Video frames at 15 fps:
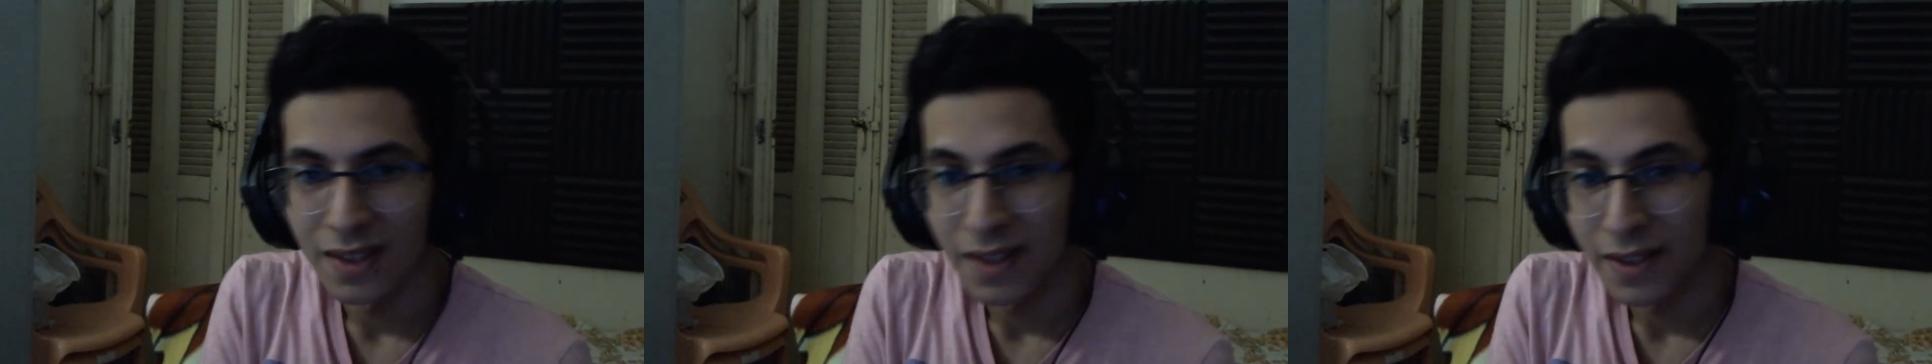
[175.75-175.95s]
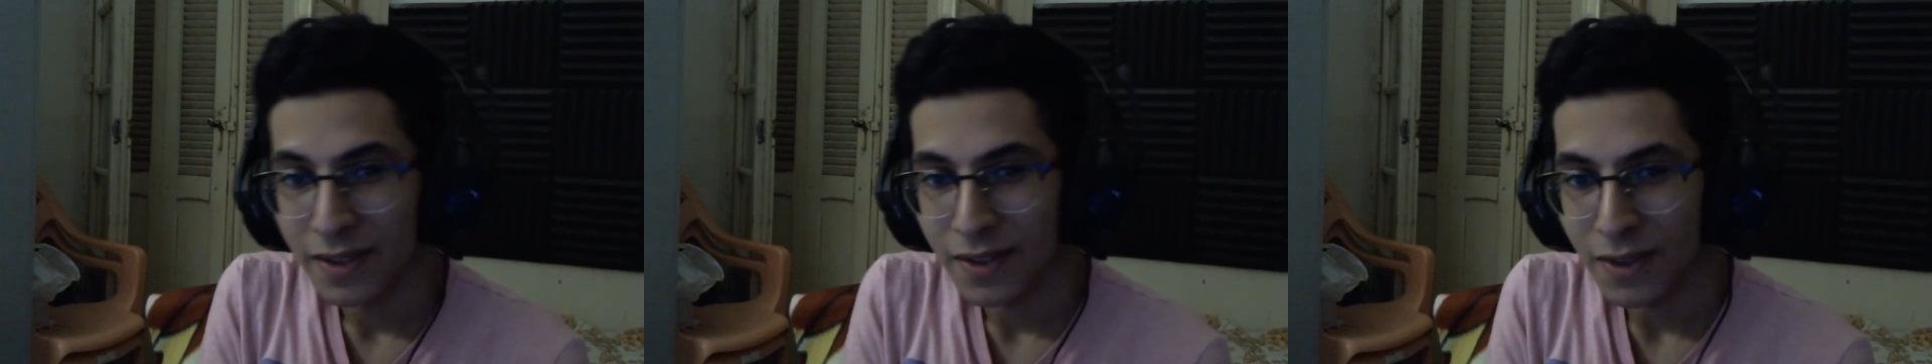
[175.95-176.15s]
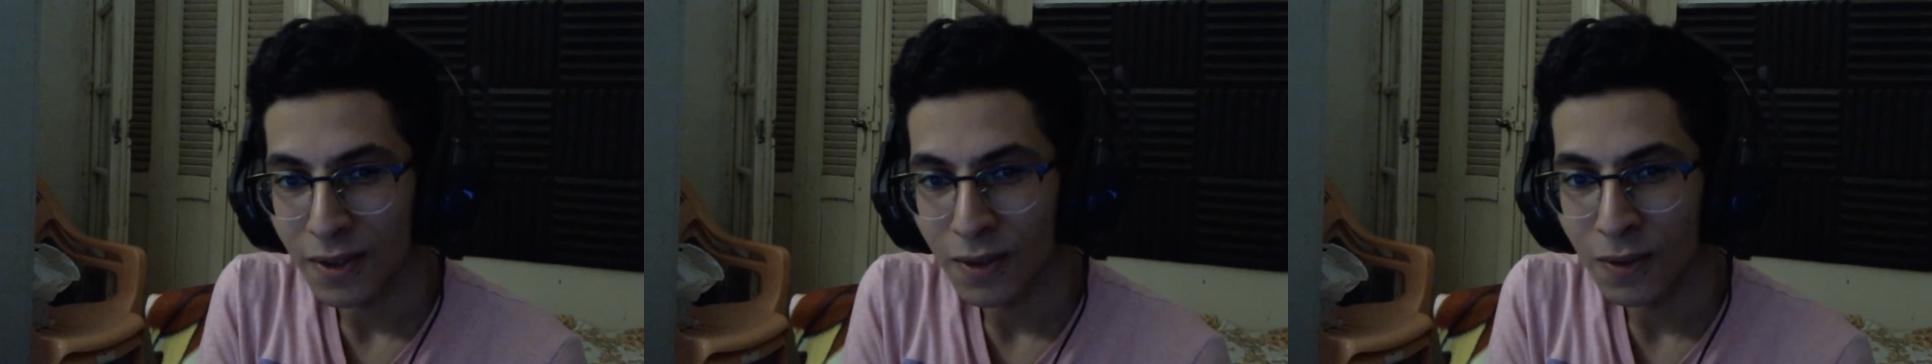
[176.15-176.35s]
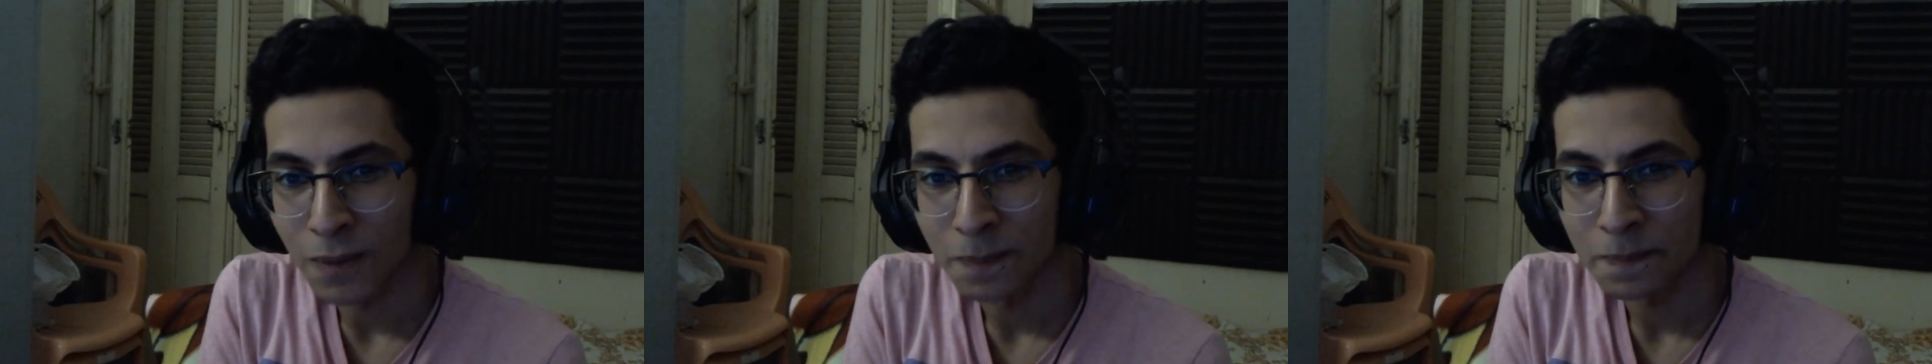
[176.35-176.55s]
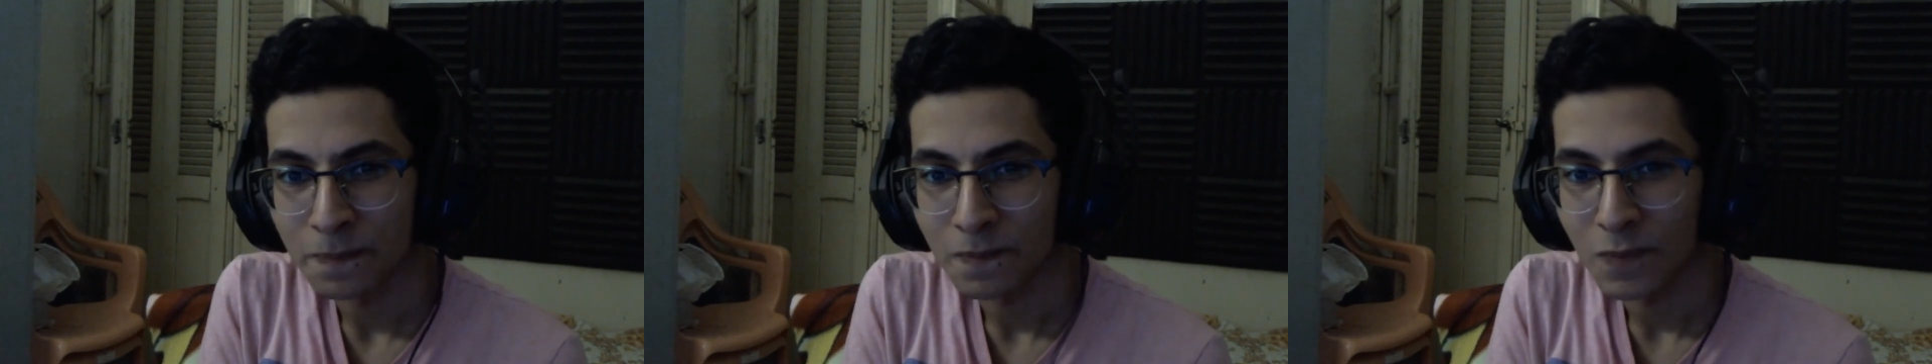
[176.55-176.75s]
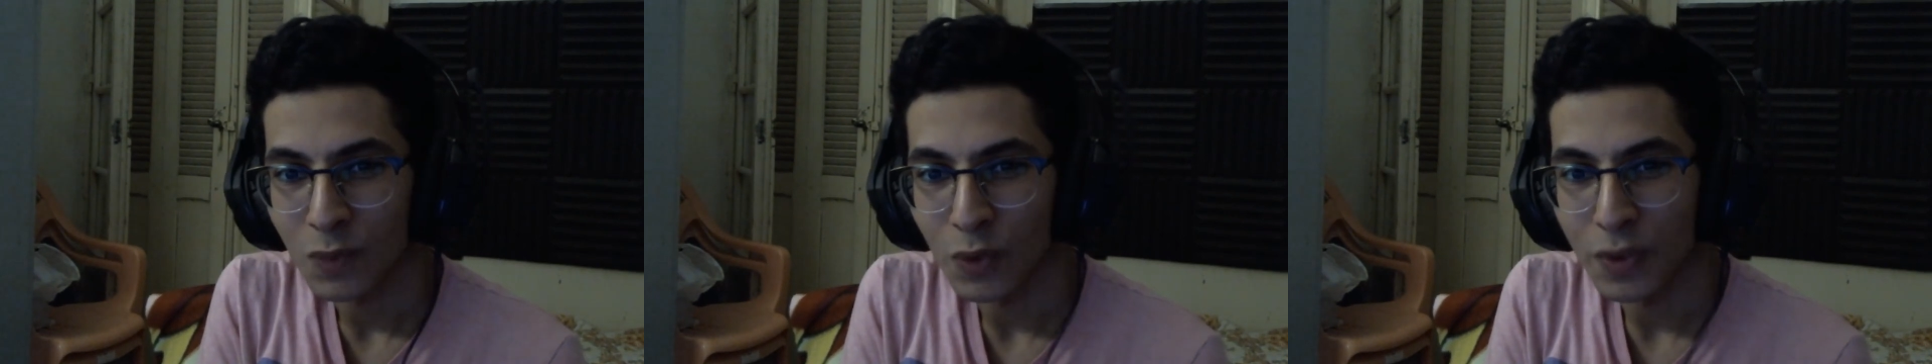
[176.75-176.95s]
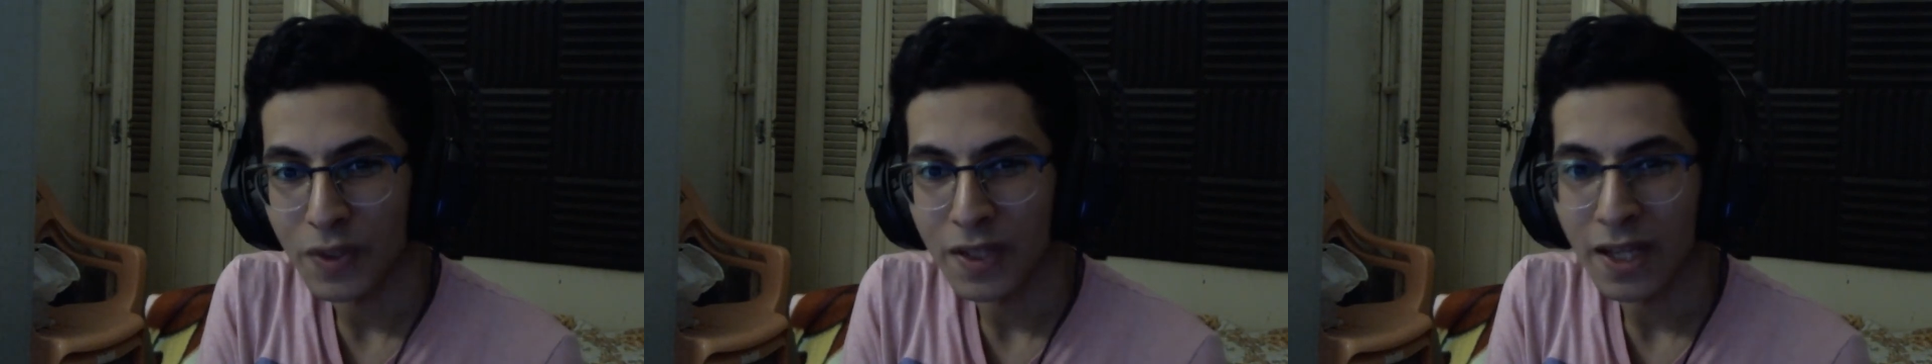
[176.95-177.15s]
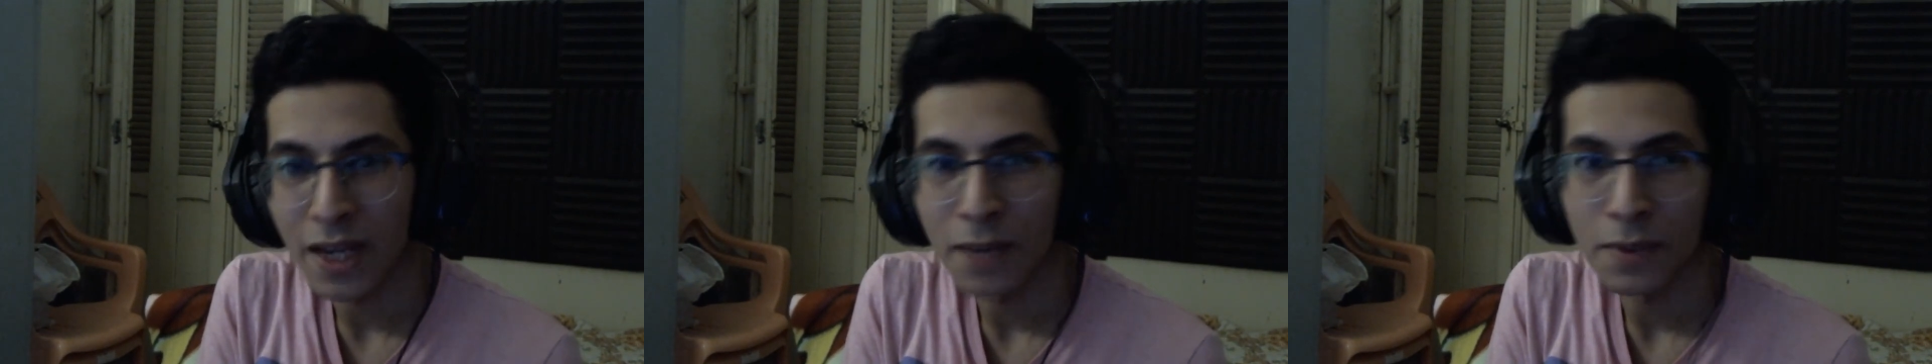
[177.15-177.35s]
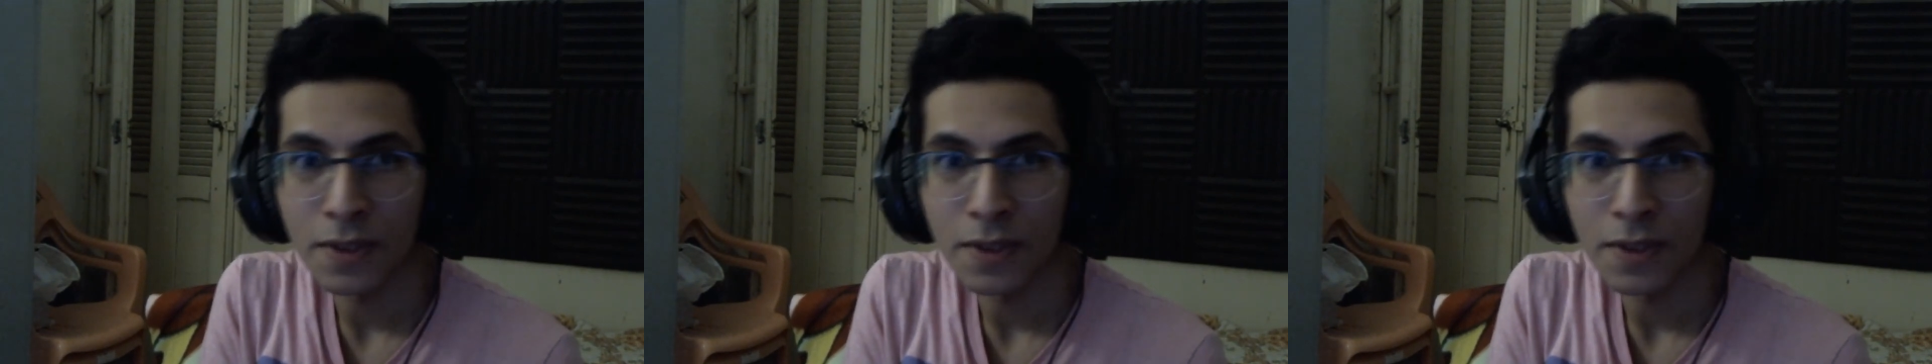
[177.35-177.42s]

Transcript: so we'll see how many